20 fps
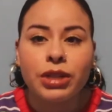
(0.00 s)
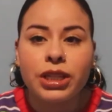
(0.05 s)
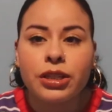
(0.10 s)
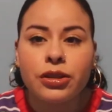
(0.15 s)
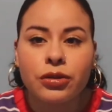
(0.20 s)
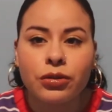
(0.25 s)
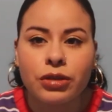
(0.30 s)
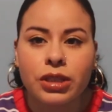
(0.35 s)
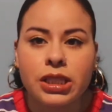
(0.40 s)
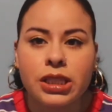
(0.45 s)

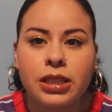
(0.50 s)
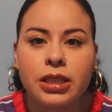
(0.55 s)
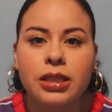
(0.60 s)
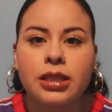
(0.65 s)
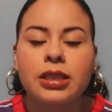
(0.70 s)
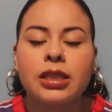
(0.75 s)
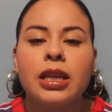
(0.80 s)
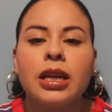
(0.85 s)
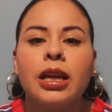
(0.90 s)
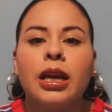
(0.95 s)

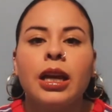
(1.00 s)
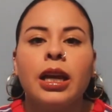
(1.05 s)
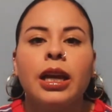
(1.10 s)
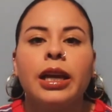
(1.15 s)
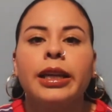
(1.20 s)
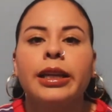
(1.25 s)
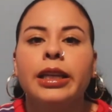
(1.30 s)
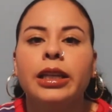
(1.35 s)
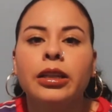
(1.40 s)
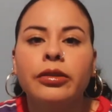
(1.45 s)
resources.
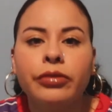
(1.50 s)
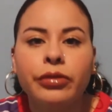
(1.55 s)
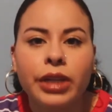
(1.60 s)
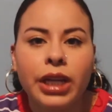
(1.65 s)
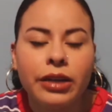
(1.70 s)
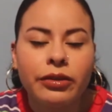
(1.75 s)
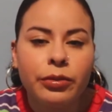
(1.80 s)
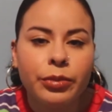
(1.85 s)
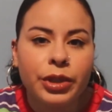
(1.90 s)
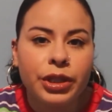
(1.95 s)
If you
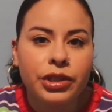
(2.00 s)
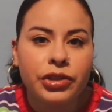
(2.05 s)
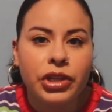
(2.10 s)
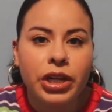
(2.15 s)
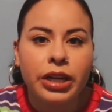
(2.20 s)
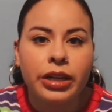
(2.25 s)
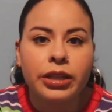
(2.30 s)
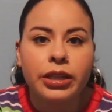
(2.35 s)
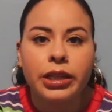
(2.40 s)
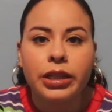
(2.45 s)
have a bearded
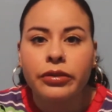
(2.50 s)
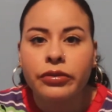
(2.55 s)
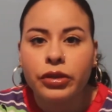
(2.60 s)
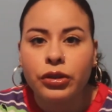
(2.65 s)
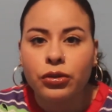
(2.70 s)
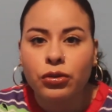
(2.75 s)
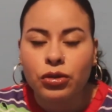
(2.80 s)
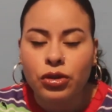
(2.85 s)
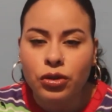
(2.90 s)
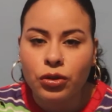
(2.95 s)
dragon, if
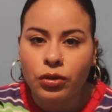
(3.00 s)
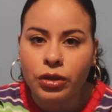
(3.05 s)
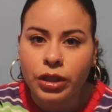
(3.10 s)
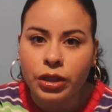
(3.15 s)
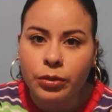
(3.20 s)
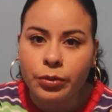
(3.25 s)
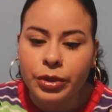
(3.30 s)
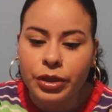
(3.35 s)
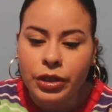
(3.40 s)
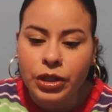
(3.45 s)
you're new to
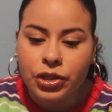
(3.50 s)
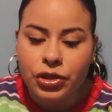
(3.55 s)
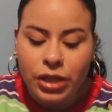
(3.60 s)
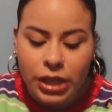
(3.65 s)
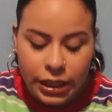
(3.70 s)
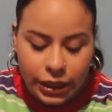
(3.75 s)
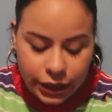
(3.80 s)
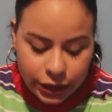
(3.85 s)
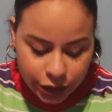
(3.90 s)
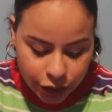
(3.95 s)
owning a bearded
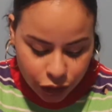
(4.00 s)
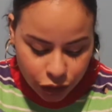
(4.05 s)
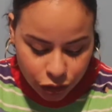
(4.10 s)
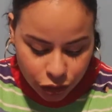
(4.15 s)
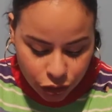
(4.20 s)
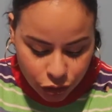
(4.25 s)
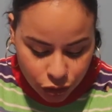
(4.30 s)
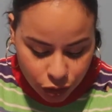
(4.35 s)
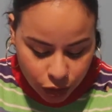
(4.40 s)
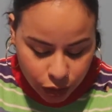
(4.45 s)
dragon,
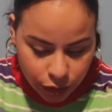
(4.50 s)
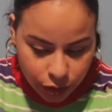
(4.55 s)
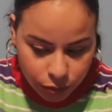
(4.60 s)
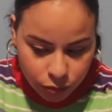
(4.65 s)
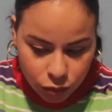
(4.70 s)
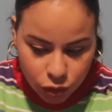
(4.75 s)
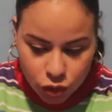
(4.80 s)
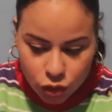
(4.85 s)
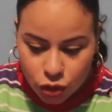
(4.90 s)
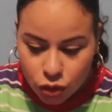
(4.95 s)
there's
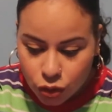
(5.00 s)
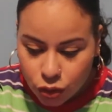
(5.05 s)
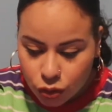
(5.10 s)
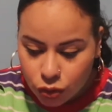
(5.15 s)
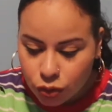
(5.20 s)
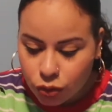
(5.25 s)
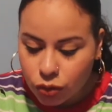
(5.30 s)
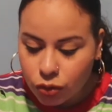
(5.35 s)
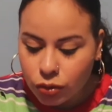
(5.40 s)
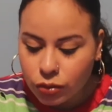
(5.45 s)

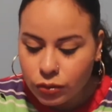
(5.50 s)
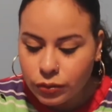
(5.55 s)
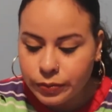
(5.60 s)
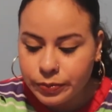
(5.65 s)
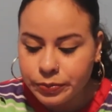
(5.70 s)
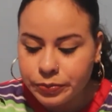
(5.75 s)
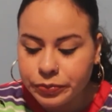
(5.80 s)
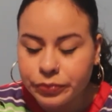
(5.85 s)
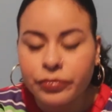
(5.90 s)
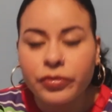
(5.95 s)

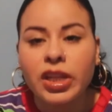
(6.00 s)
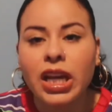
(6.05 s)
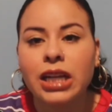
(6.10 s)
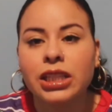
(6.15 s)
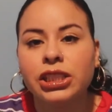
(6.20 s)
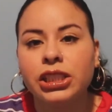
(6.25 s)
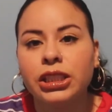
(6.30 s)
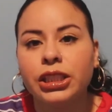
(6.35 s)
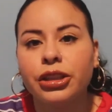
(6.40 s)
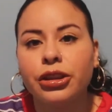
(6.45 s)

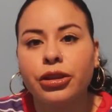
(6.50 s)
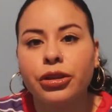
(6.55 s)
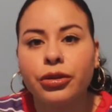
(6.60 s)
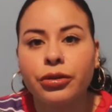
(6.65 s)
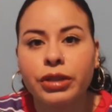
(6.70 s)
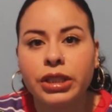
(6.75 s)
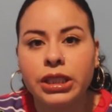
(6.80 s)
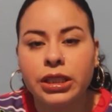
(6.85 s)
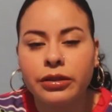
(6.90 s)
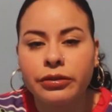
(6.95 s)

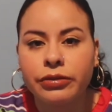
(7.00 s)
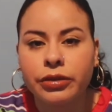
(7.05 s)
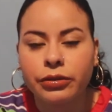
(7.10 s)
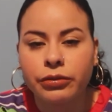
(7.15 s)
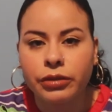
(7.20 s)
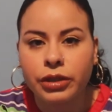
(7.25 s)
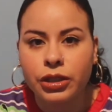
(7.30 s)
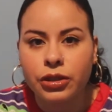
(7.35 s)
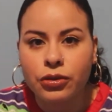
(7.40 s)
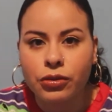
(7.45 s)
3
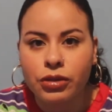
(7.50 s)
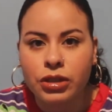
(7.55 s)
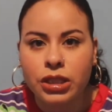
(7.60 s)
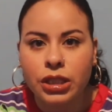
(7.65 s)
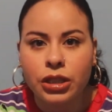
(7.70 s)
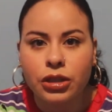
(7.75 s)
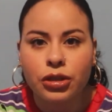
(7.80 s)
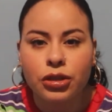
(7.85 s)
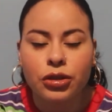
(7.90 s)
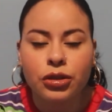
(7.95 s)
different
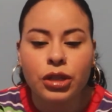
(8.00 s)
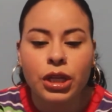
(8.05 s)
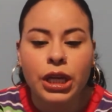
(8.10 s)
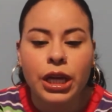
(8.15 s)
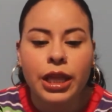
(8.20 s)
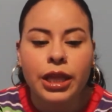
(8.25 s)
resources